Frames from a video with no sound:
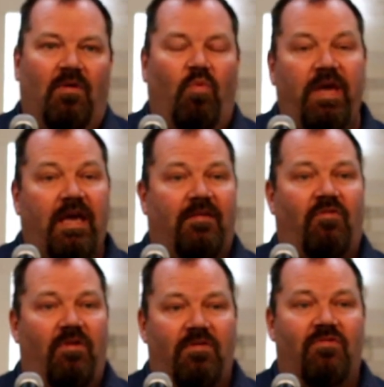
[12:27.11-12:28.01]
We as
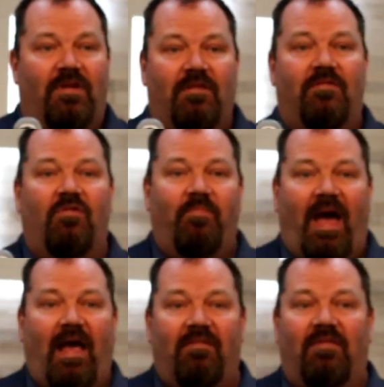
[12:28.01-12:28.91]
Christians do
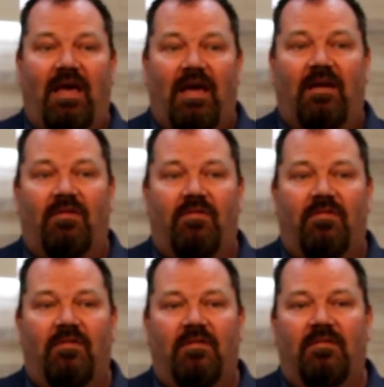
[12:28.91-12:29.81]
bad
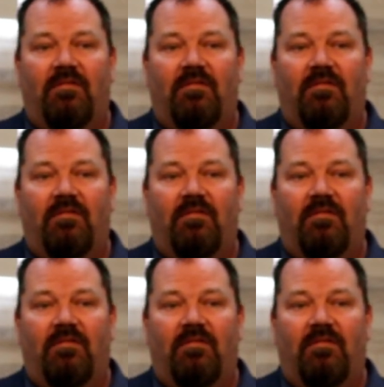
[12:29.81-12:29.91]
things.